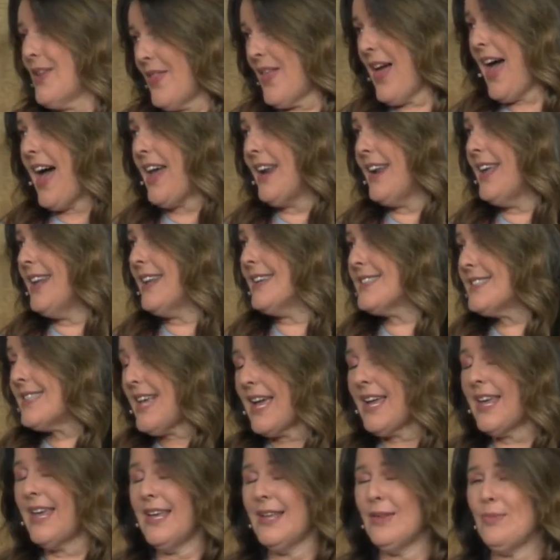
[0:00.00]
that in a
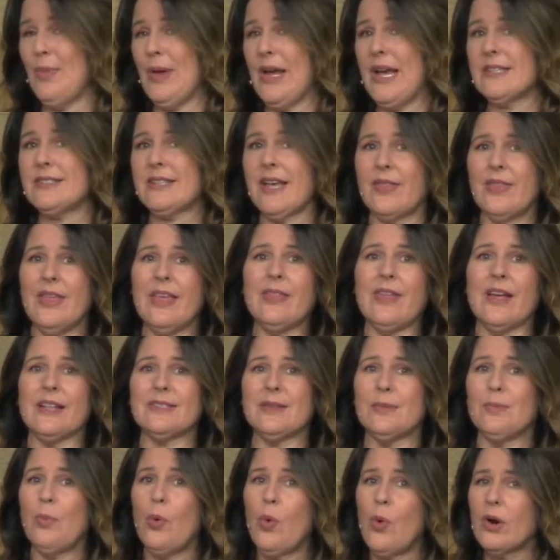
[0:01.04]
second because I think
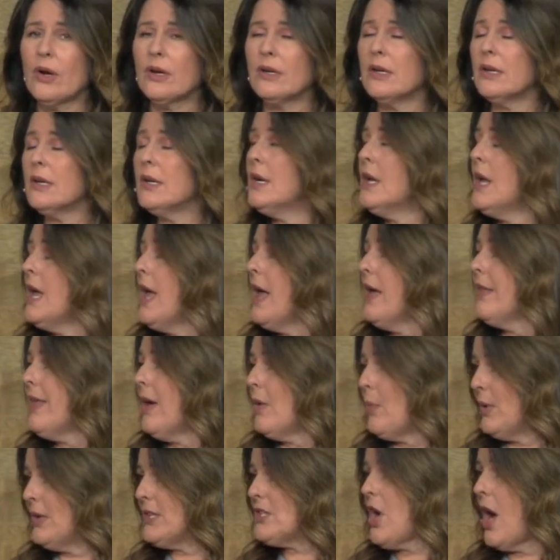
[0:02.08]
that's important
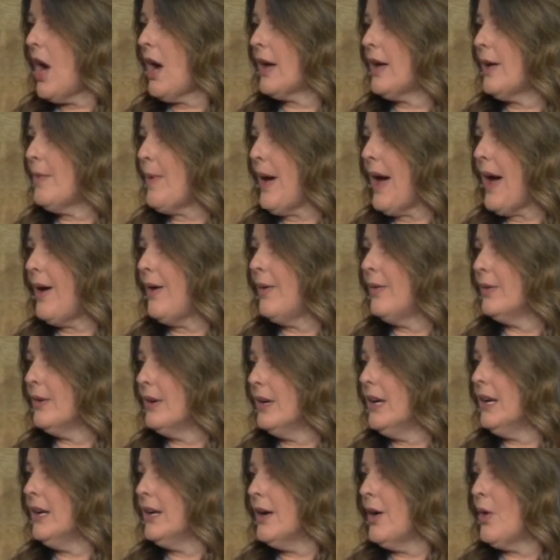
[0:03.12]
that we talk about,
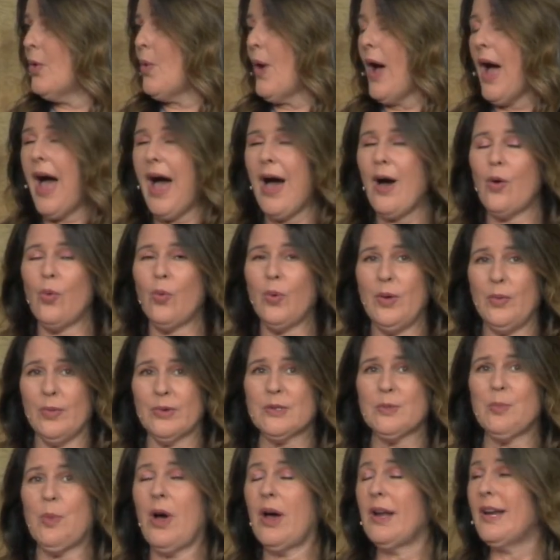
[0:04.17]
you know, how we
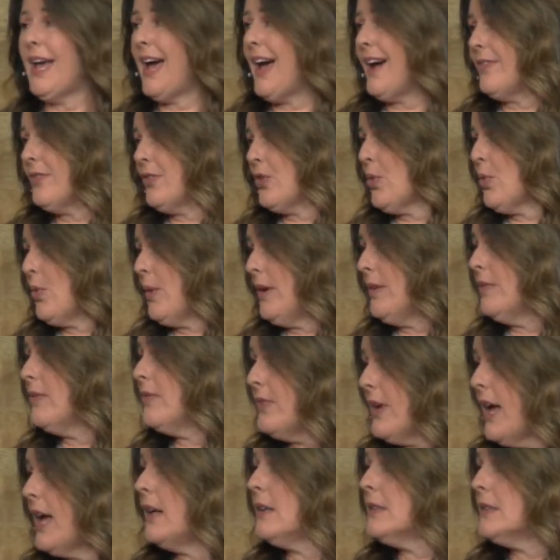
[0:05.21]
respond after yeah. we've
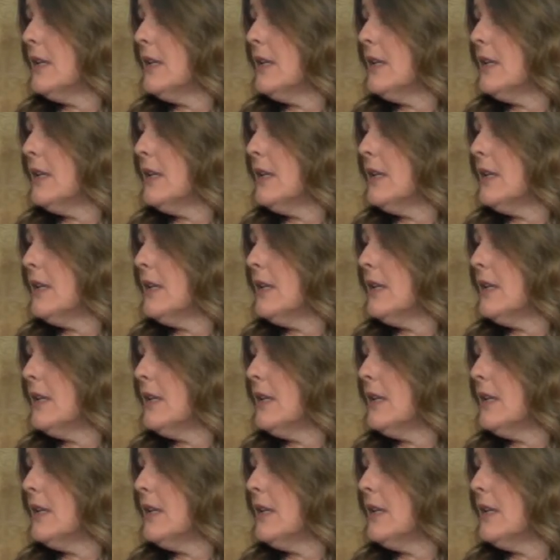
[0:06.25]
failed